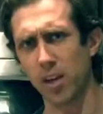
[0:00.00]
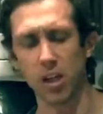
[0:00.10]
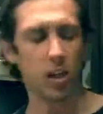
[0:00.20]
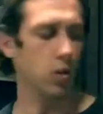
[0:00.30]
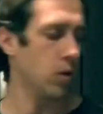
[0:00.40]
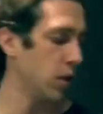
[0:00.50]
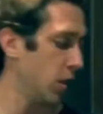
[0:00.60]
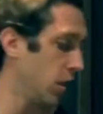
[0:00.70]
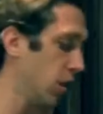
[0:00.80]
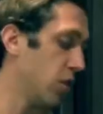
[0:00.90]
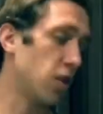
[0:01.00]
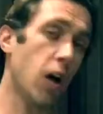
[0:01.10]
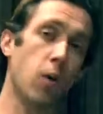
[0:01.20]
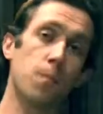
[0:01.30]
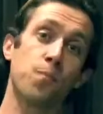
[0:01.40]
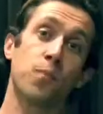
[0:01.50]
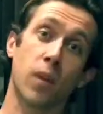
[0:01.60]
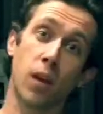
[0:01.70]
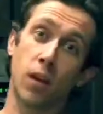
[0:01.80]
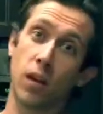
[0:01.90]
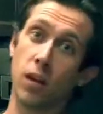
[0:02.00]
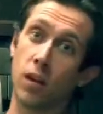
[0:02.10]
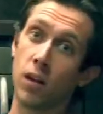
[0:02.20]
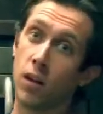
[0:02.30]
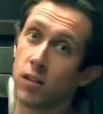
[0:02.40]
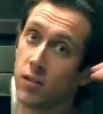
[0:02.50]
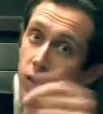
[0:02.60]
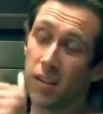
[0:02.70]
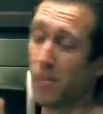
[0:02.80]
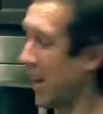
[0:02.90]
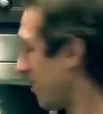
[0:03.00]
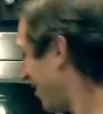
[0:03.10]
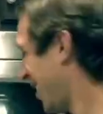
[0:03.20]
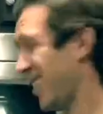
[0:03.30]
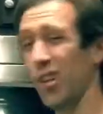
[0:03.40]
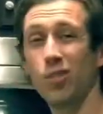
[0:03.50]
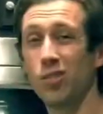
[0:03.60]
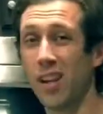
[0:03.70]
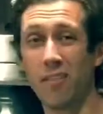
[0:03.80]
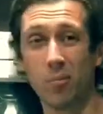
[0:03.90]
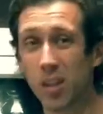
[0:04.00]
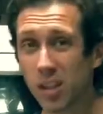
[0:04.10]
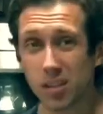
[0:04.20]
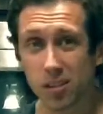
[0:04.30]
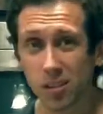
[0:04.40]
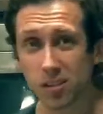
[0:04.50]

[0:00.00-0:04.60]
video. So, in about, I don't know, 7 minutes.